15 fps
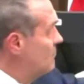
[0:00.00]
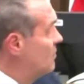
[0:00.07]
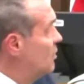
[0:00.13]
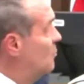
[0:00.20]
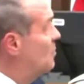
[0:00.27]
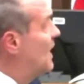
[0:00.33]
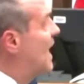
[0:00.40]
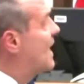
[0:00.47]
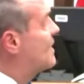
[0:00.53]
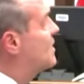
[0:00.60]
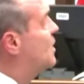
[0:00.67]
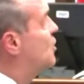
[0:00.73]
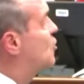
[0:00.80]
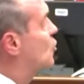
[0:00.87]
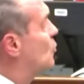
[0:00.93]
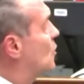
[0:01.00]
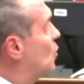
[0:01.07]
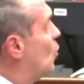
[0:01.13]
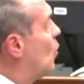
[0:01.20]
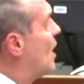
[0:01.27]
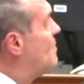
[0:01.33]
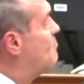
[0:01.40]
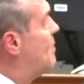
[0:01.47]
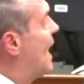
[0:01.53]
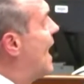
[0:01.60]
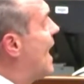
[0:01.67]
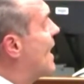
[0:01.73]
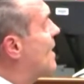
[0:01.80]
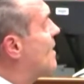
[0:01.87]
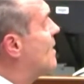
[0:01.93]
The black t-shirt with the white
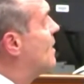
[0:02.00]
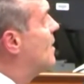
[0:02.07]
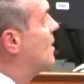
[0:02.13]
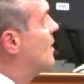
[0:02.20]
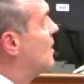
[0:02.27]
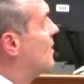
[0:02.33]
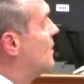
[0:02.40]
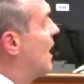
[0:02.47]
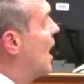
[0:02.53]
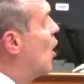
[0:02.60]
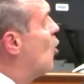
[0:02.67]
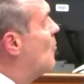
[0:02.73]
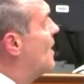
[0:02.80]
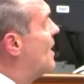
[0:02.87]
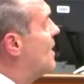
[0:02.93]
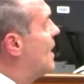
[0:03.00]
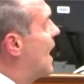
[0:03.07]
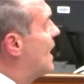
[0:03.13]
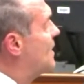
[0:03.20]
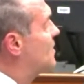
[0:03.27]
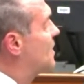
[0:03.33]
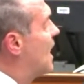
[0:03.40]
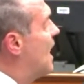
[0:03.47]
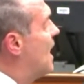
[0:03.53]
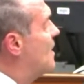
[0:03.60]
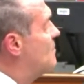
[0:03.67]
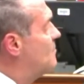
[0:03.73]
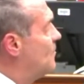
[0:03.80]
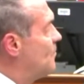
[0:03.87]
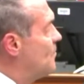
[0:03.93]
back, the helmet on his head.
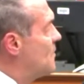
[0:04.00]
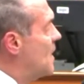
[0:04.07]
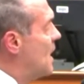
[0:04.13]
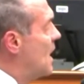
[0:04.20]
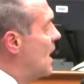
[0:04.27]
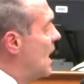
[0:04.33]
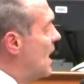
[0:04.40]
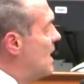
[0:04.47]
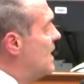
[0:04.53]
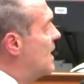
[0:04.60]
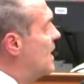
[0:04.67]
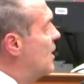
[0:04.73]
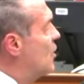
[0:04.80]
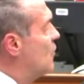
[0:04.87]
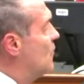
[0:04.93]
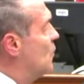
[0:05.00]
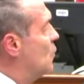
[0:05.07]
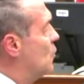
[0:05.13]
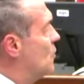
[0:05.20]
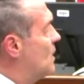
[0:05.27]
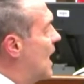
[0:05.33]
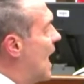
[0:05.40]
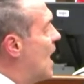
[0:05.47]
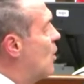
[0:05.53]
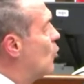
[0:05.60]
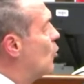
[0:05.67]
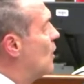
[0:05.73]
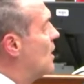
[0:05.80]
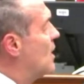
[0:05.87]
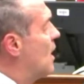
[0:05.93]
And he had interviewed Kyle
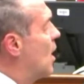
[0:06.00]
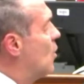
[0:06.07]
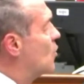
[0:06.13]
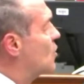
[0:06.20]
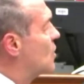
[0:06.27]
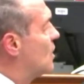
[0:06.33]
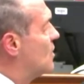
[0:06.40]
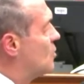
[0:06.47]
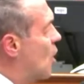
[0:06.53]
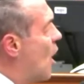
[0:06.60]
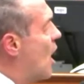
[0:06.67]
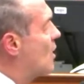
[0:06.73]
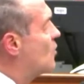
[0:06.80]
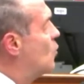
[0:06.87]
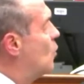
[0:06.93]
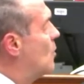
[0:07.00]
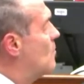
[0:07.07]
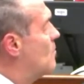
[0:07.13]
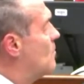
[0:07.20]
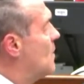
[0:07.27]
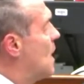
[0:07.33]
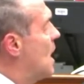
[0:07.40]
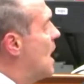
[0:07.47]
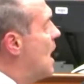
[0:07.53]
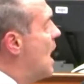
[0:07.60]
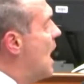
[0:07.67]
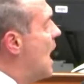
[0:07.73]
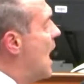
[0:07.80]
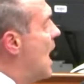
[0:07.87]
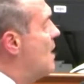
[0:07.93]
Rittenhouse and talked to him.
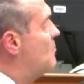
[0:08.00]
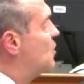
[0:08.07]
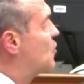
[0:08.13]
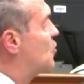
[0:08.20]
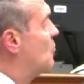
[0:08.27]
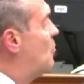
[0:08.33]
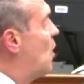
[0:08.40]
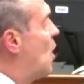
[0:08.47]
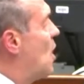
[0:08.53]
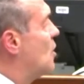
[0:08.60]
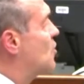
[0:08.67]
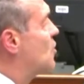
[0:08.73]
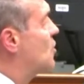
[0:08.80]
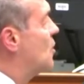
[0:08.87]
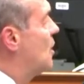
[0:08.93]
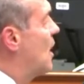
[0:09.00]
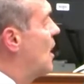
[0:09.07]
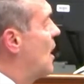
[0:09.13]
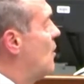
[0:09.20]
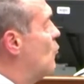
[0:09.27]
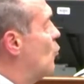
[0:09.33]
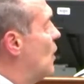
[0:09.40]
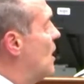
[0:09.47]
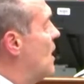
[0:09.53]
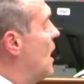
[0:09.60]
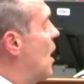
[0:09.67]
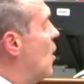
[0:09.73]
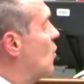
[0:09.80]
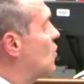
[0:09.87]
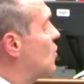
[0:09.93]
And Mr. Balch and
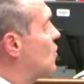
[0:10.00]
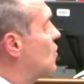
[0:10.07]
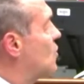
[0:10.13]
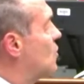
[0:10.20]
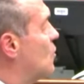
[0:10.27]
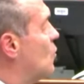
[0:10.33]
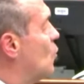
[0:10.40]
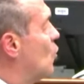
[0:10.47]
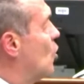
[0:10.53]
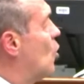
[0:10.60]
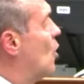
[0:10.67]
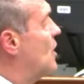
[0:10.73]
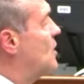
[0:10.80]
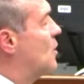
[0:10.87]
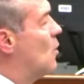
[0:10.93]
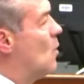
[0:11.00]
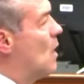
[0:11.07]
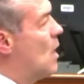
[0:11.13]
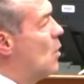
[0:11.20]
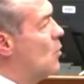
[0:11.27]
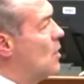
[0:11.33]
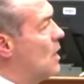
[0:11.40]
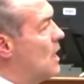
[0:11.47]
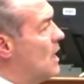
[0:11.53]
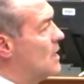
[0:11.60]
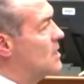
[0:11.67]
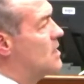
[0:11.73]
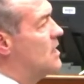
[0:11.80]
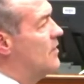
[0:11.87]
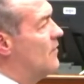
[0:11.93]
Rittenhouse were going to go out and
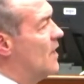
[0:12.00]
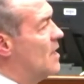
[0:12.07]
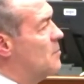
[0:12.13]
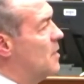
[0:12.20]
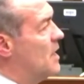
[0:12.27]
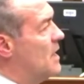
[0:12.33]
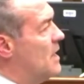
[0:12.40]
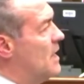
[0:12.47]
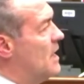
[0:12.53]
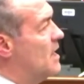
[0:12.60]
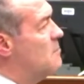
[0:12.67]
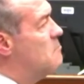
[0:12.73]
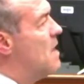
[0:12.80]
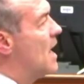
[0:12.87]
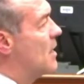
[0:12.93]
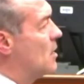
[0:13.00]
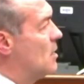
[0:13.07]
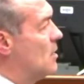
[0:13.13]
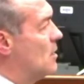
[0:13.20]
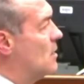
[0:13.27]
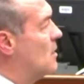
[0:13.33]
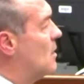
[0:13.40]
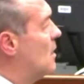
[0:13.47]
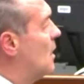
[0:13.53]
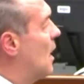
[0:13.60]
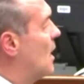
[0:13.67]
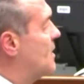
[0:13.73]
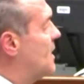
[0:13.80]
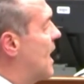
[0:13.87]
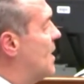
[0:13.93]
see if anybody needed medical
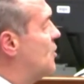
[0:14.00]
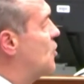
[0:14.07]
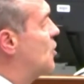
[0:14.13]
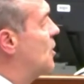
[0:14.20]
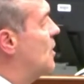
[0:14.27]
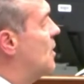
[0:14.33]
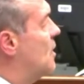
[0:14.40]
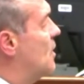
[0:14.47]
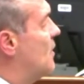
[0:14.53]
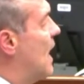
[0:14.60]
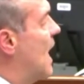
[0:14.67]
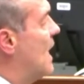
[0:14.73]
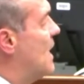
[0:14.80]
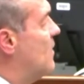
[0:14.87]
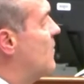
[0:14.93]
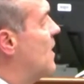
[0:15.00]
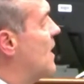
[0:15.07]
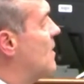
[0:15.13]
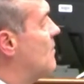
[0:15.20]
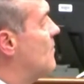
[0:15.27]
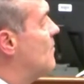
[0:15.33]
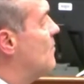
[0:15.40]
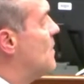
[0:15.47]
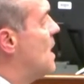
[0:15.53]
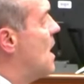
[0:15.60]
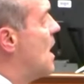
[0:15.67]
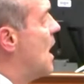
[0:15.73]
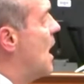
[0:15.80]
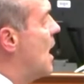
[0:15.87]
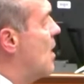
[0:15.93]
attention that evening.
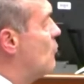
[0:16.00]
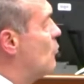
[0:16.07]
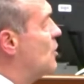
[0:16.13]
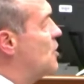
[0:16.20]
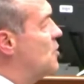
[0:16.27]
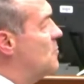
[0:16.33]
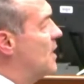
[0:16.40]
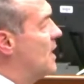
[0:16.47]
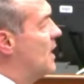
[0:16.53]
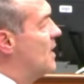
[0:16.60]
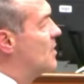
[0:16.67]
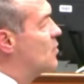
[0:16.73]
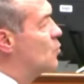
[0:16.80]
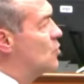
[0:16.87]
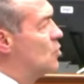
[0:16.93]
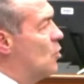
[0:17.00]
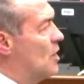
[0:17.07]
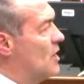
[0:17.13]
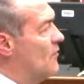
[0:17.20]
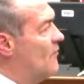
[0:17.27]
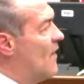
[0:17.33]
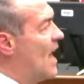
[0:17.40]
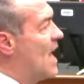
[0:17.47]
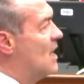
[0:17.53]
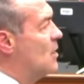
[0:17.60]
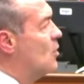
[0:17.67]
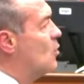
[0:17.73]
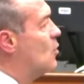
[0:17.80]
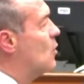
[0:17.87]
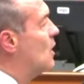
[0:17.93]
And Richie McGinnis was going to
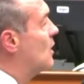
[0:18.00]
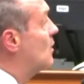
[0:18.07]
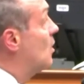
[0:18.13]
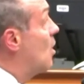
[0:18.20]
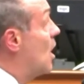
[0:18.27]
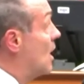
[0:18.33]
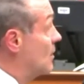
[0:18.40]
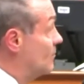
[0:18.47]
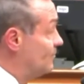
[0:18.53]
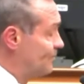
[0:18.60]
follow along.